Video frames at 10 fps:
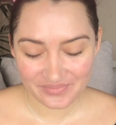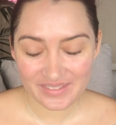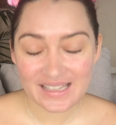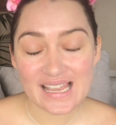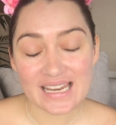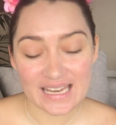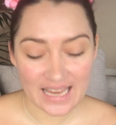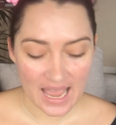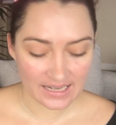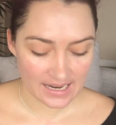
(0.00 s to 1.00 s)
The
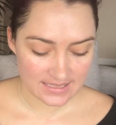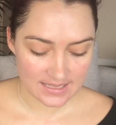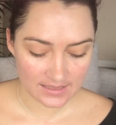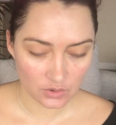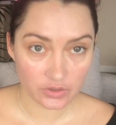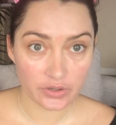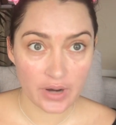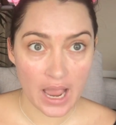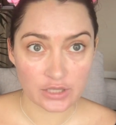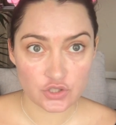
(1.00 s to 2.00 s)
lady at Estee Lauder
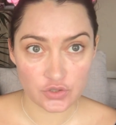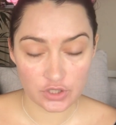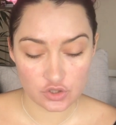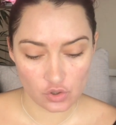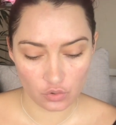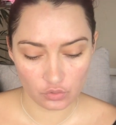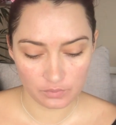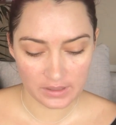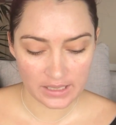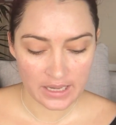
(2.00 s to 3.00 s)
actually
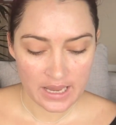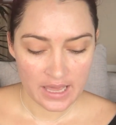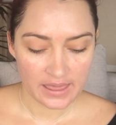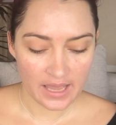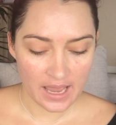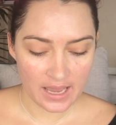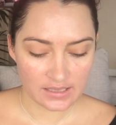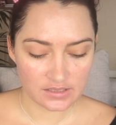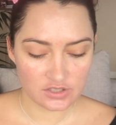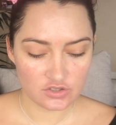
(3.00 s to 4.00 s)
told me
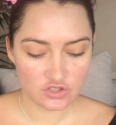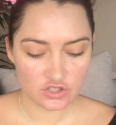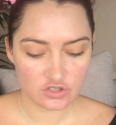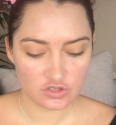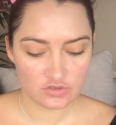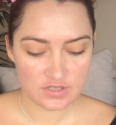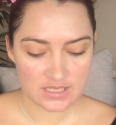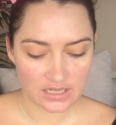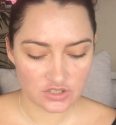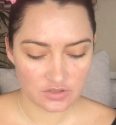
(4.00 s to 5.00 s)
that you should do
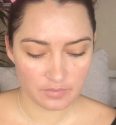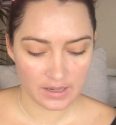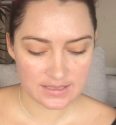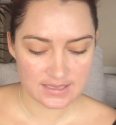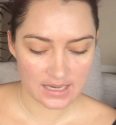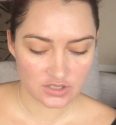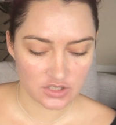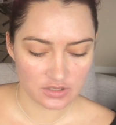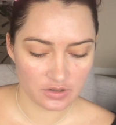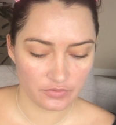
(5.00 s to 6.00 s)
section by
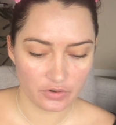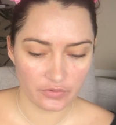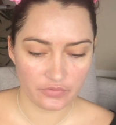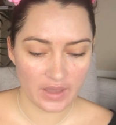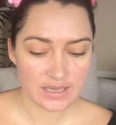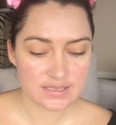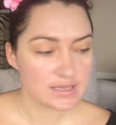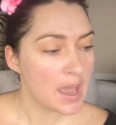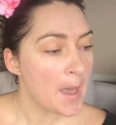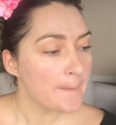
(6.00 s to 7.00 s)
section of your face